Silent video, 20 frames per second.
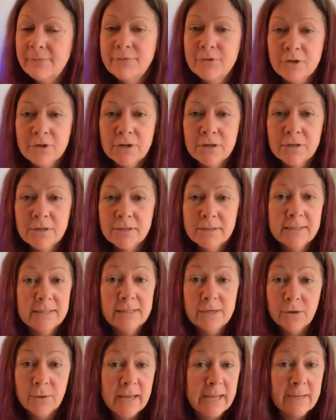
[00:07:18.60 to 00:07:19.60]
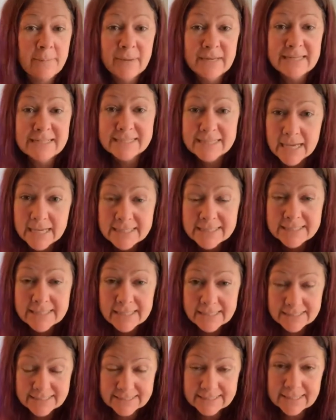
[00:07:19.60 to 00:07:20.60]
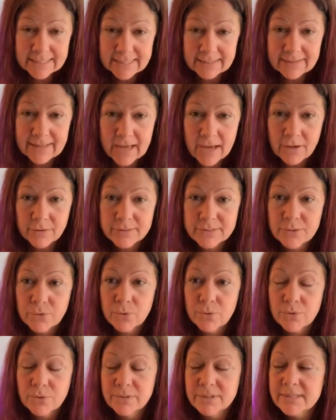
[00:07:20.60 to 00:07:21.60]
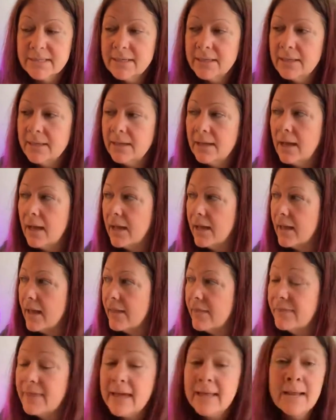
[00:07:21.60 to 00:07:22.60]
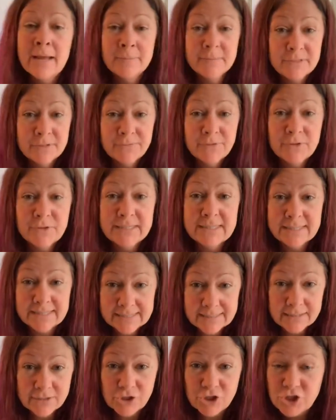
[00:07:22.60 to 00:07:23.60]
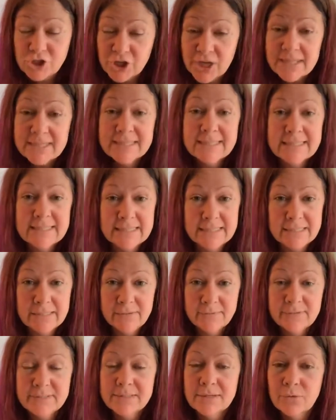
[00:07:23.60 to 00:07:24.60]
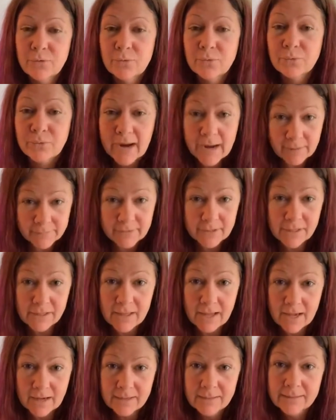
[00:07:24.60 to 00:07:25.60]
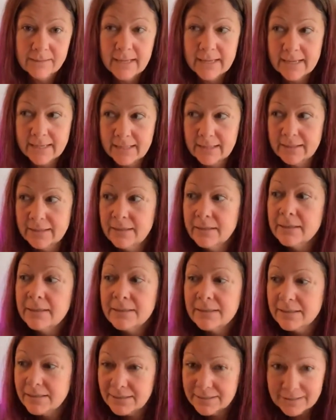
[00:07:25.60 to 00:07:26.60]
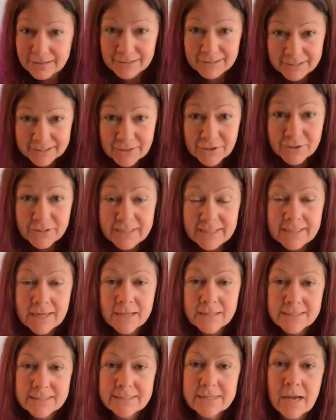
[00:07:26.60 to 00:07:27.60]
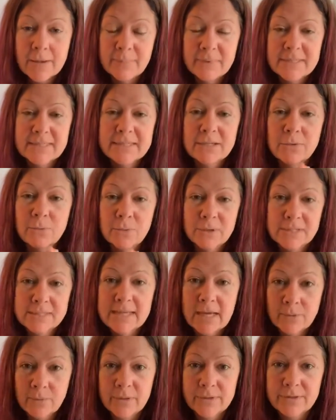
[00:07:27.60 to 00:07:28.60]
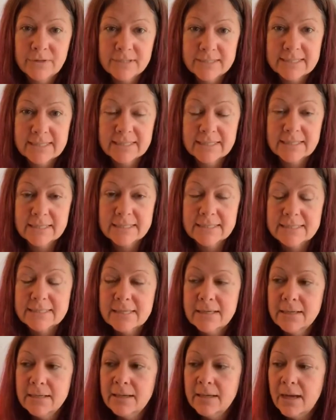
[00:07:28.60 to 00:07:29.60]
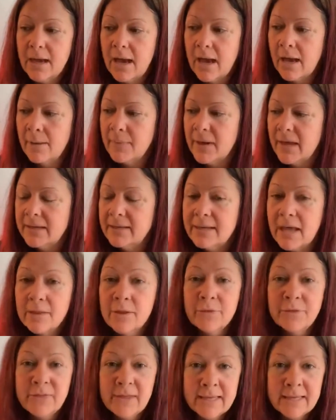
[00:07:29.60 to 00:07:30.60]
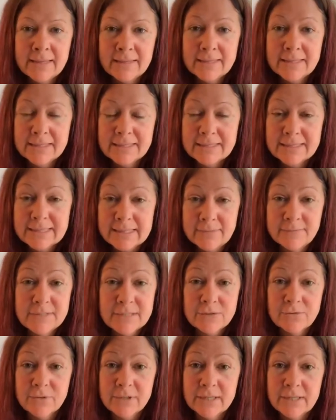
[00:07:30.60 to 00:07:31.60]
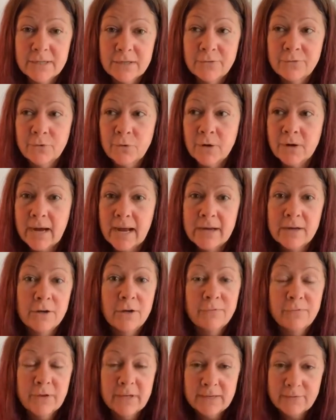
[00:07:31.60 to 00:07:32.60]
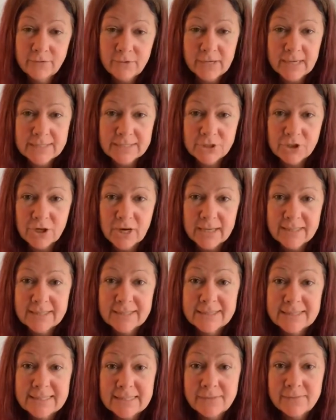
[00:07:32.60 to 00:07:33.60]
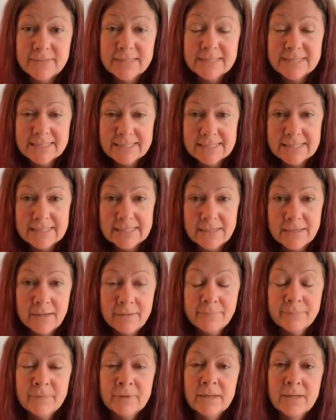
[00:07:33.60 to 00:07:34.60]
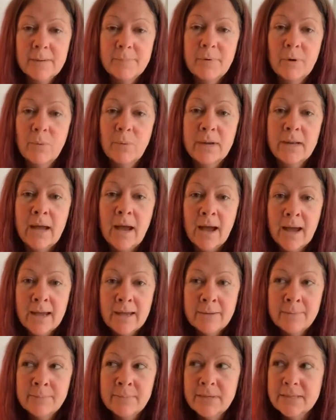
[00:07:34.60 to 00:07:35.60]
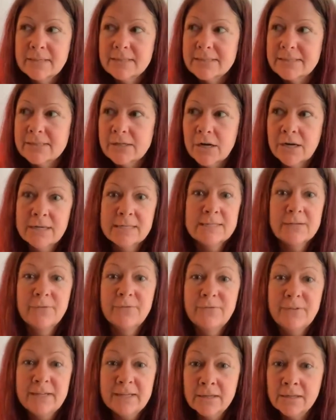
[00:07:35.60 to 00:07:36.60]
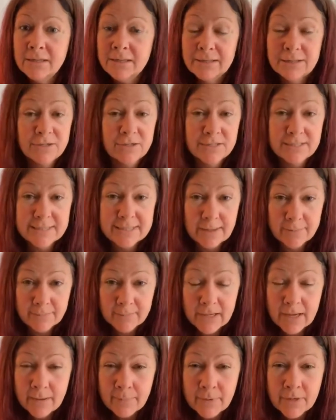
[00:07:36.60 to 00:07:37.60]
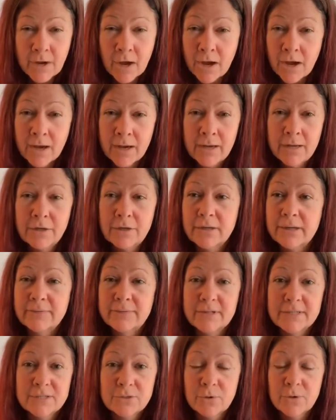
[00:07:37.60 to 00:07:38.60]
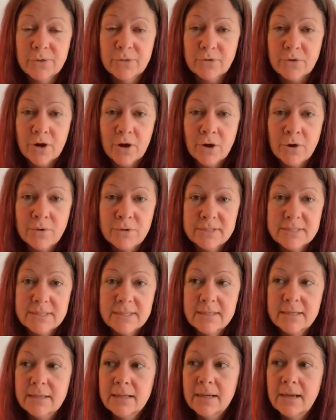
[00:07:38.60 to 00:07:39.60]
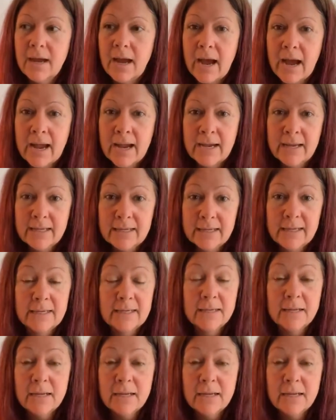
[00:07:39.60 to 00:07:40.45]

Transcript: you're, anybody does get sick in the household, then I'm diffusing just Thieves round the clock, like literally nonstop until we're done with our sickness. Another thing that Thieves is really good for, I don't know if any of you guys tried the Thieves tea, but when I'm starting to feel a little something coming on, or even a sore throat, I